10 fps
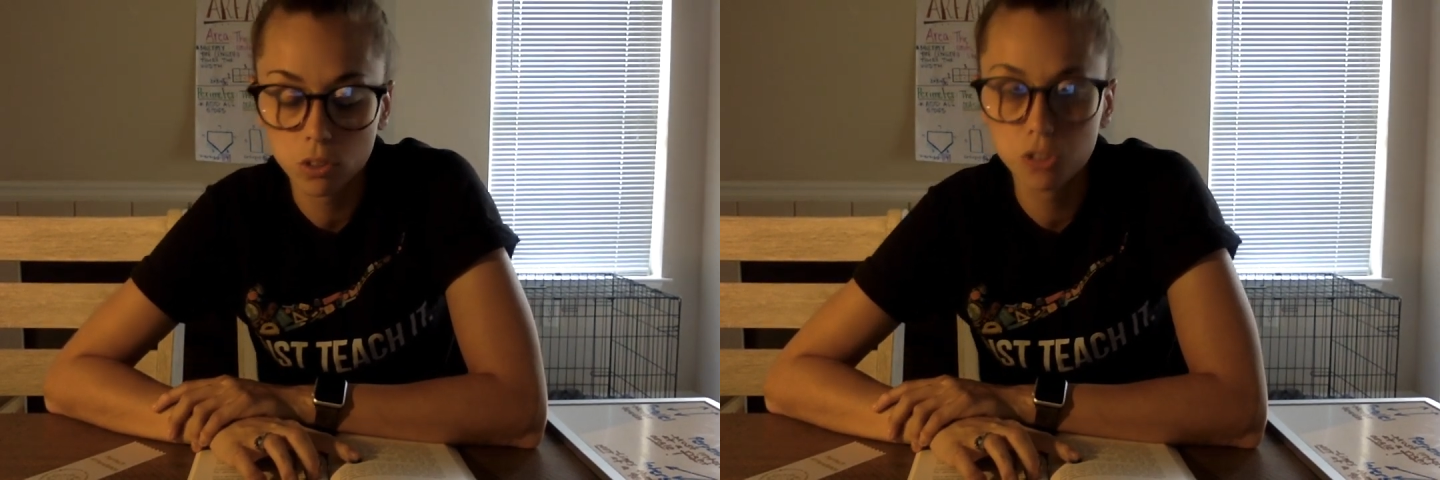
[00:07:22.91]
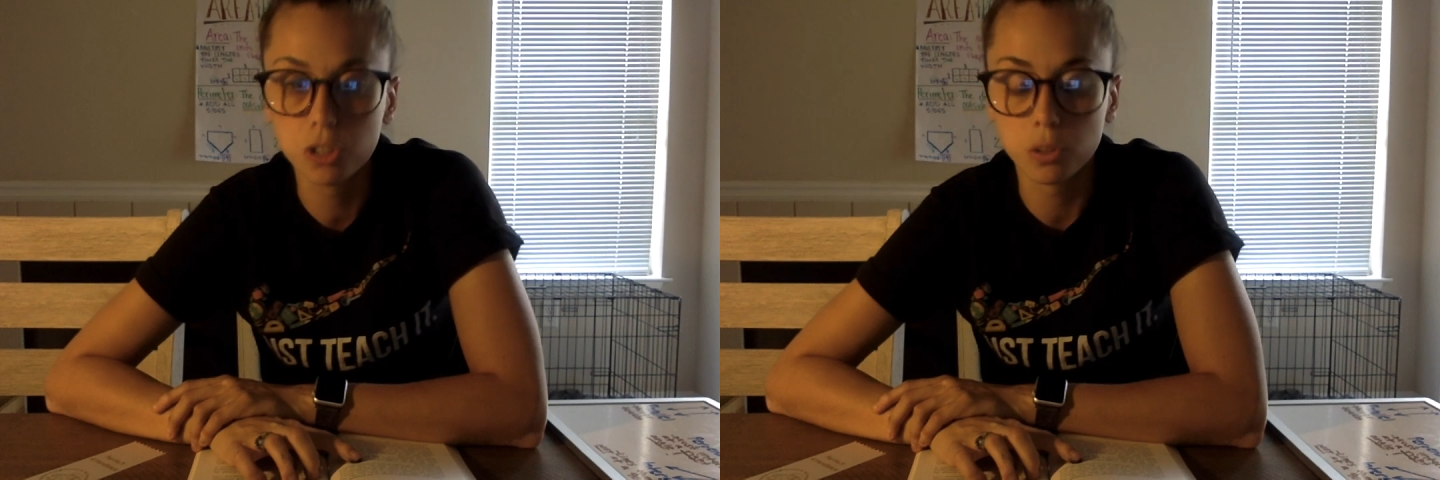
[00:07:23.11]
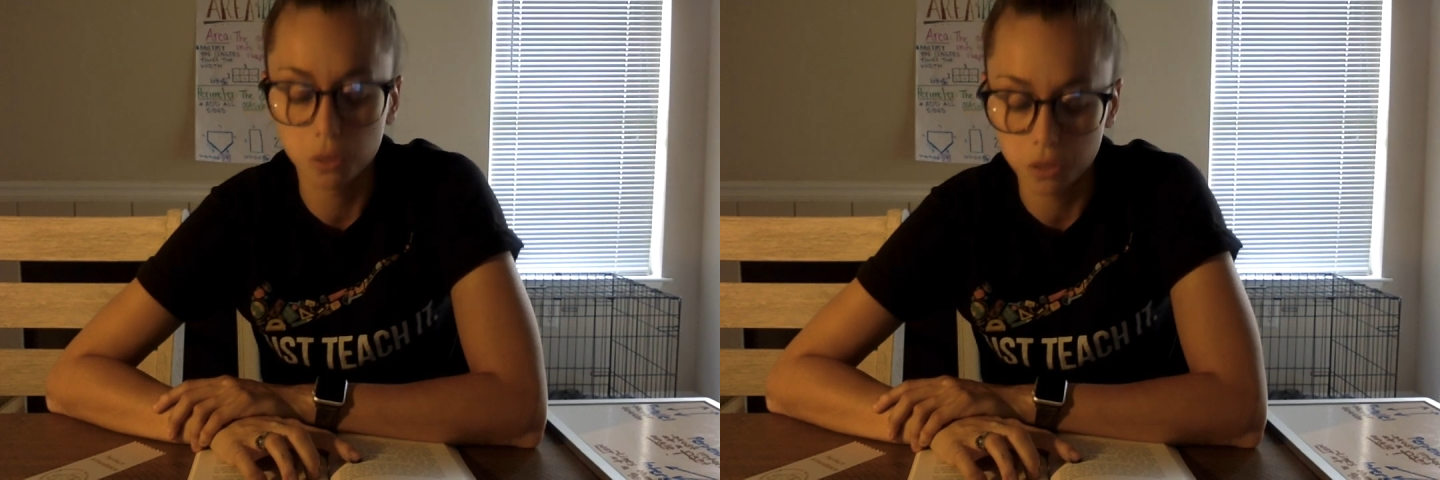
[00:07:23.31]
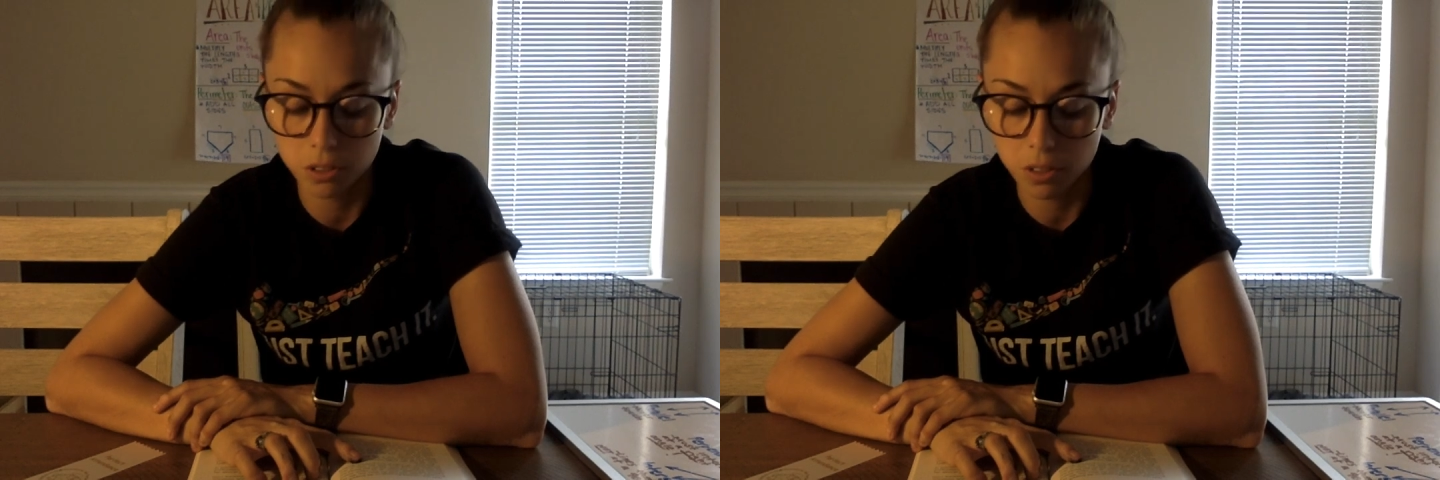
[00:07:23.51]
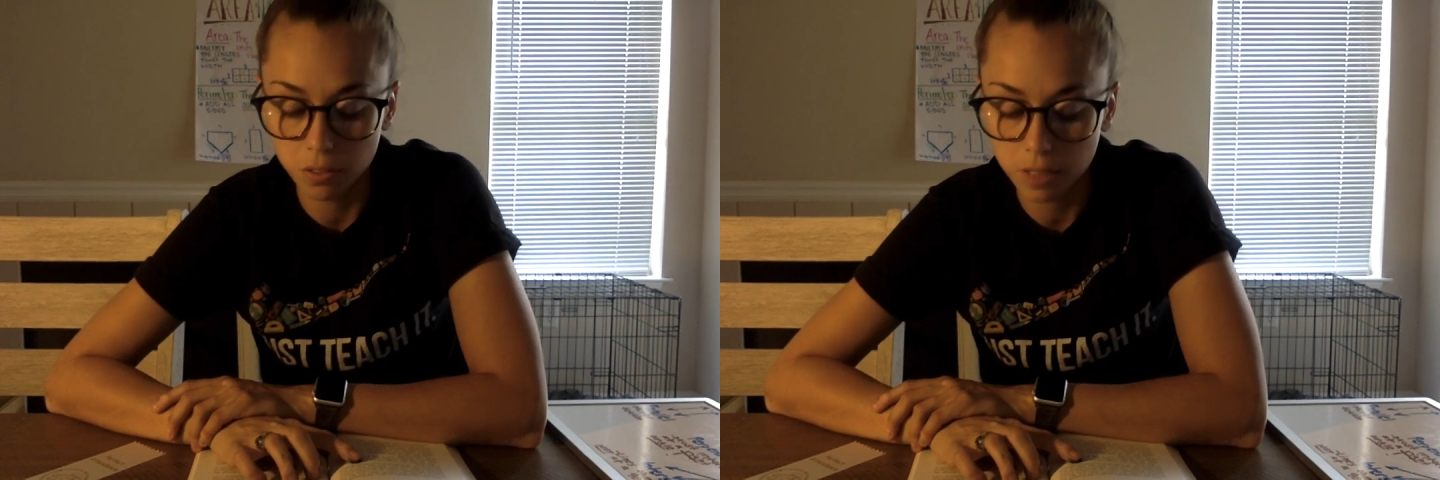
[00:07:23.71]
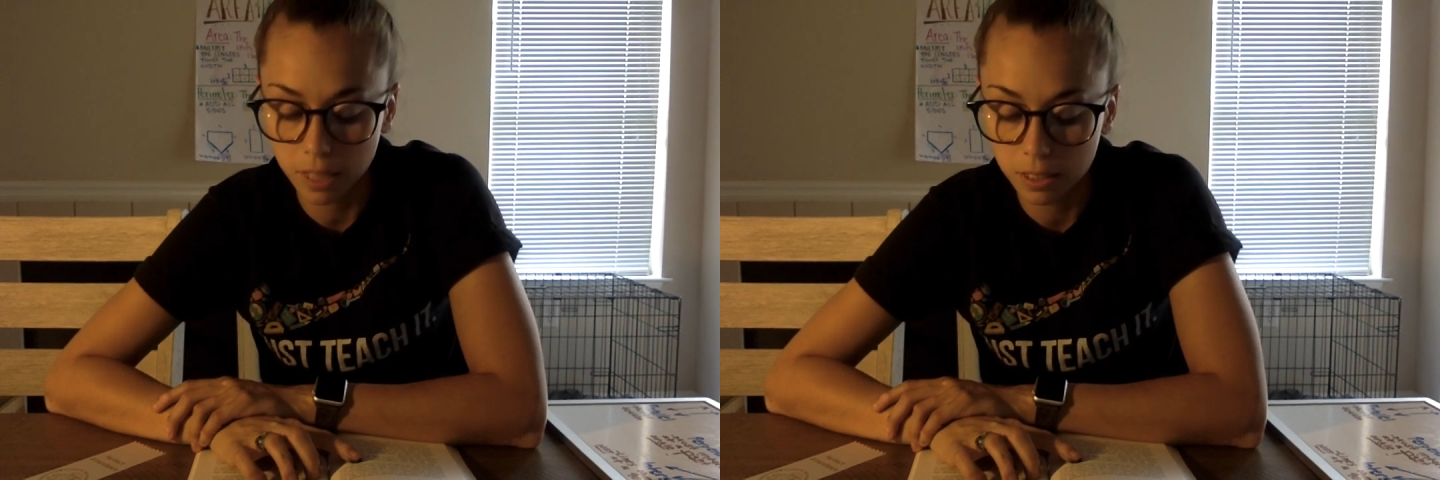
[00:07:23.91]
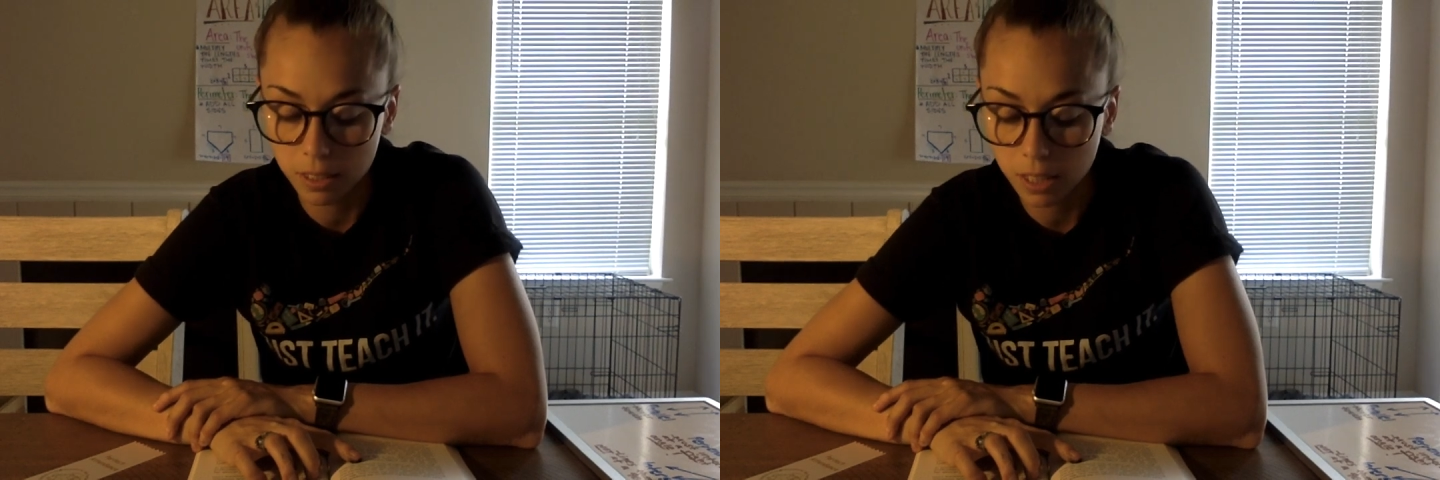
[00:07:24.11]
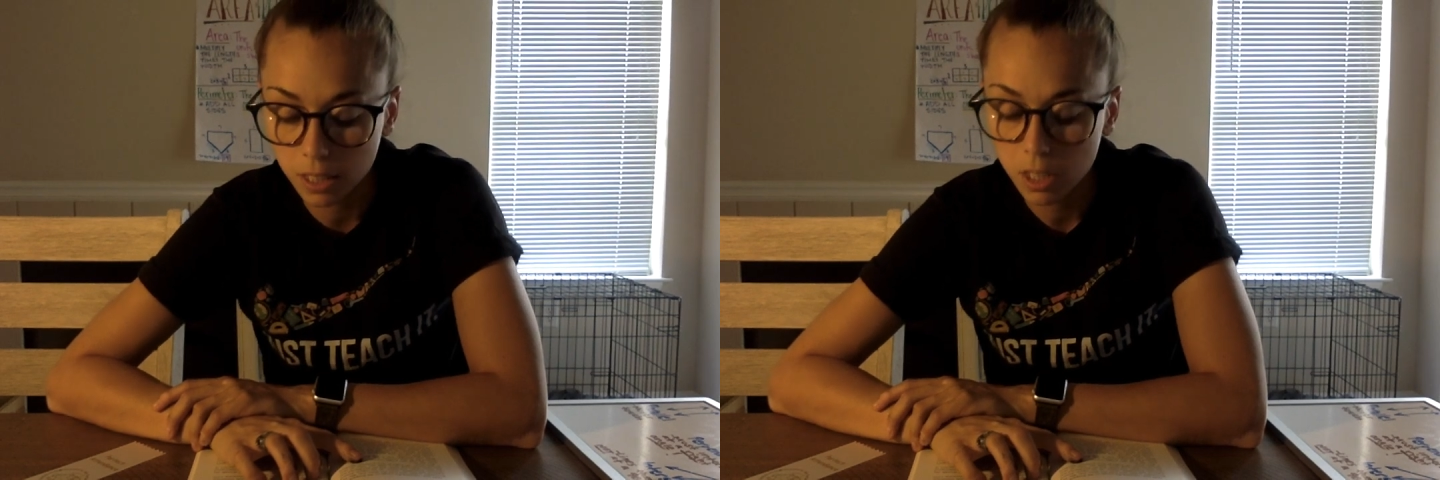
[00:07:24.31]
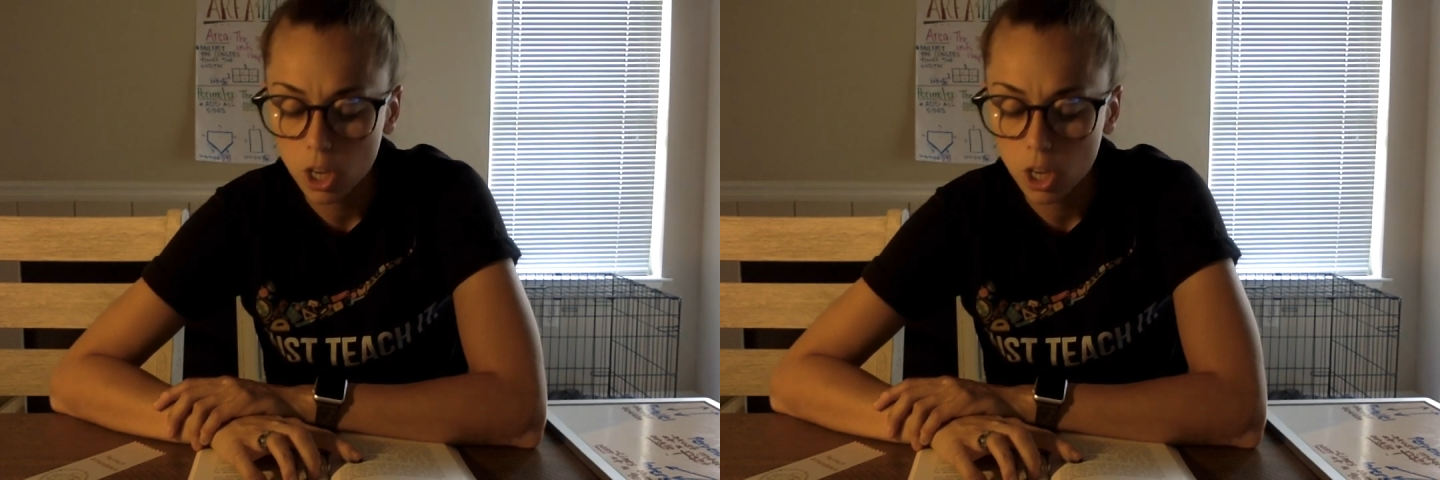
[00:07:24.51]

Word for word: she told herself silently,